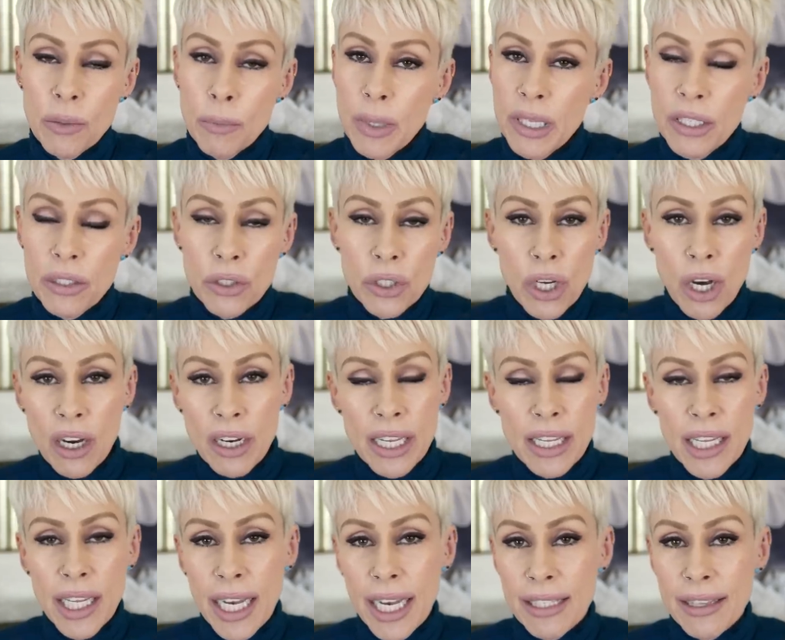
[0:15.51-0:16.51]
And when they're
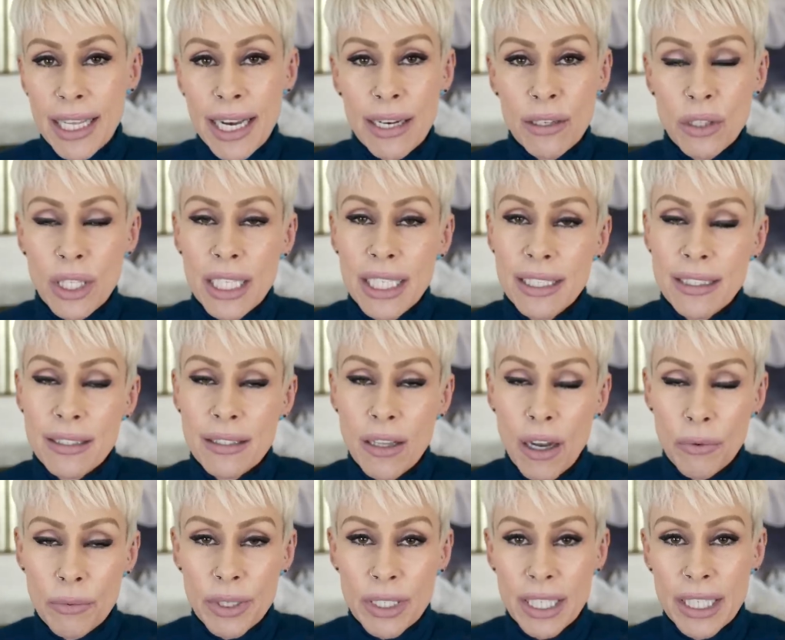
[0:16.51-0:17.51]
talking that loudly, it's
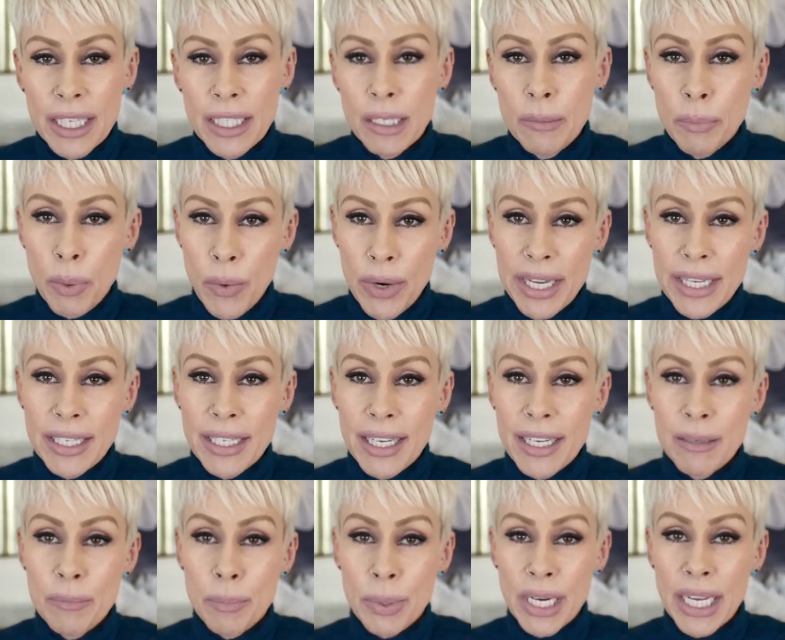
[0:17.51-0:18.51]
not really any point
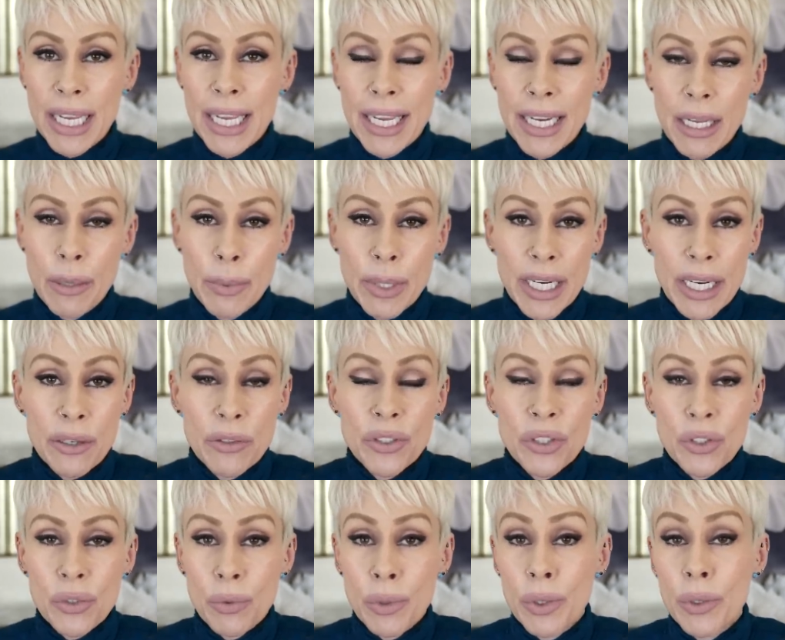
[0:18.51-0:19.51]
in bringing anyone
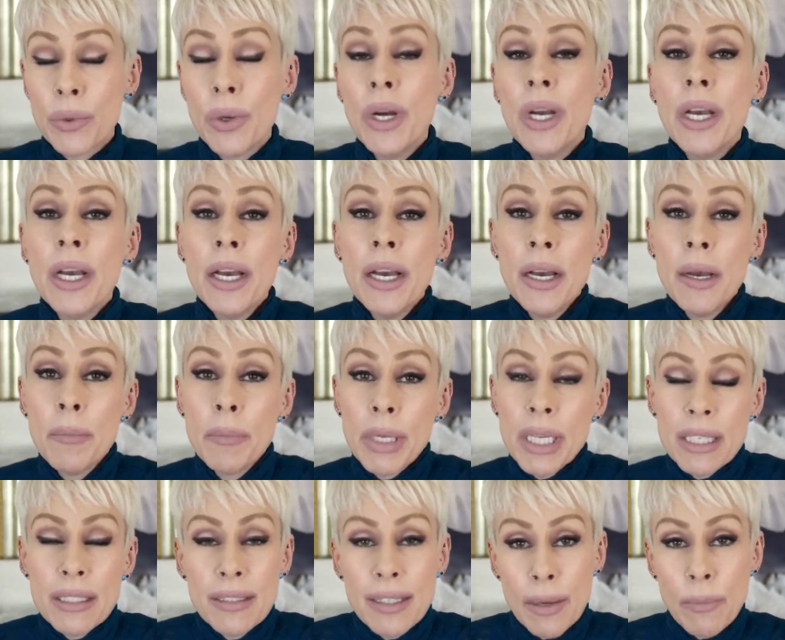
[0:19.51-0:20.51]
else through
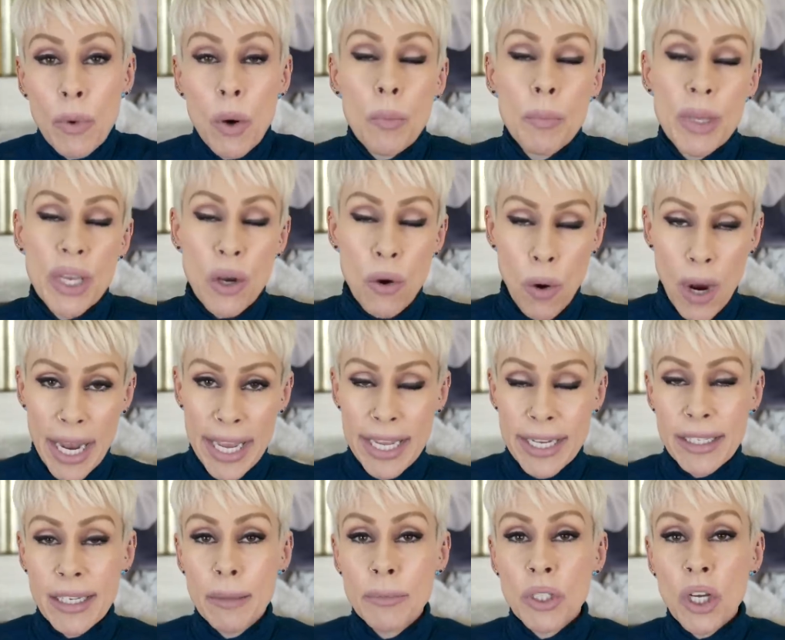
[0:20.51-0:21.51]
because they won't be
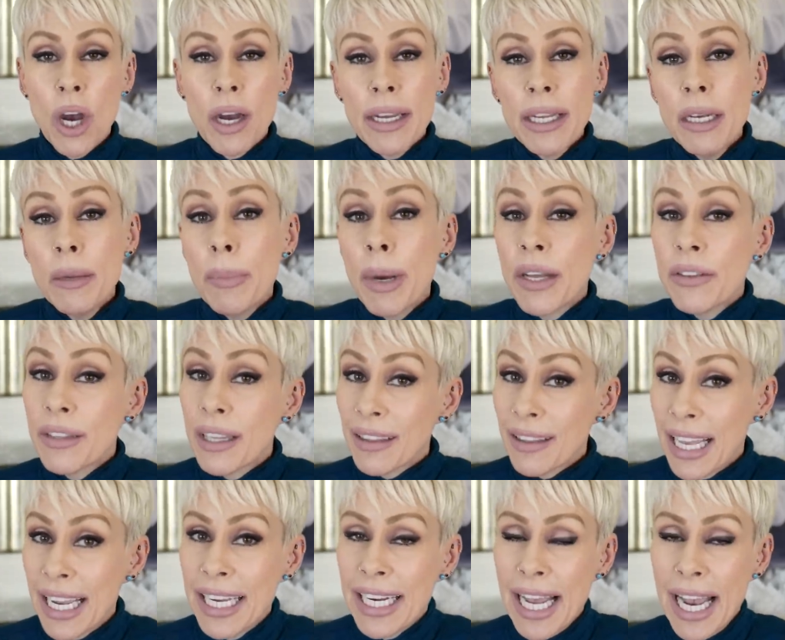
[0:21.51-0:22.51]
quiet. And I'm talking about the
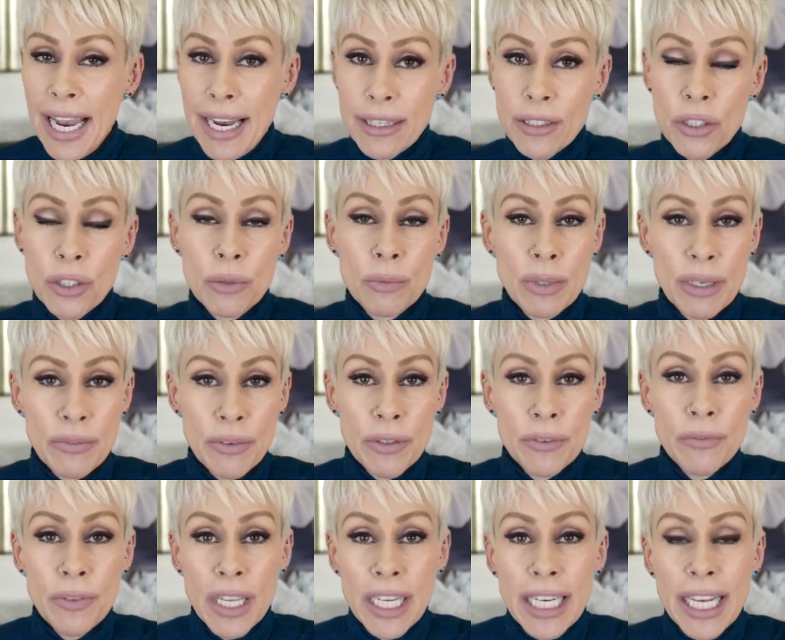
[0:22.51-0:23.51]
late actor River
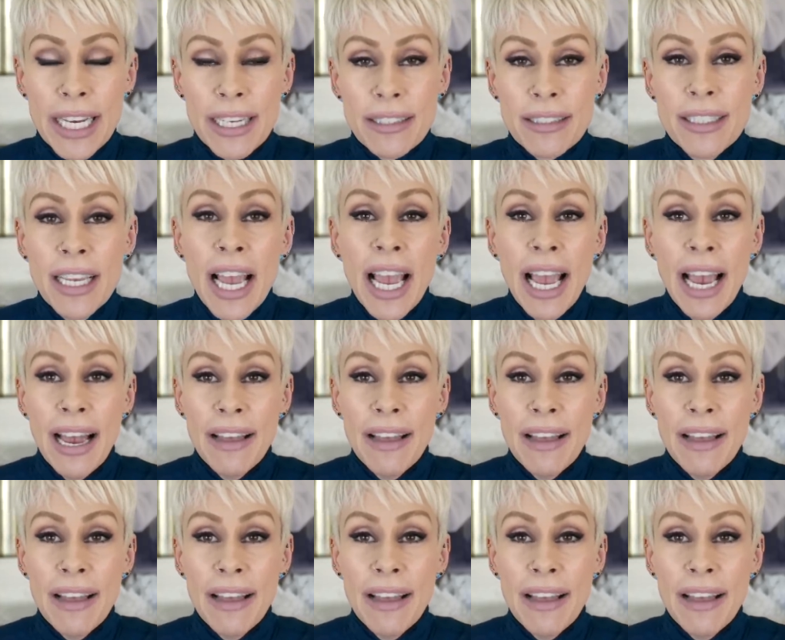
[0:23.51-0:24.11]
Phoenix.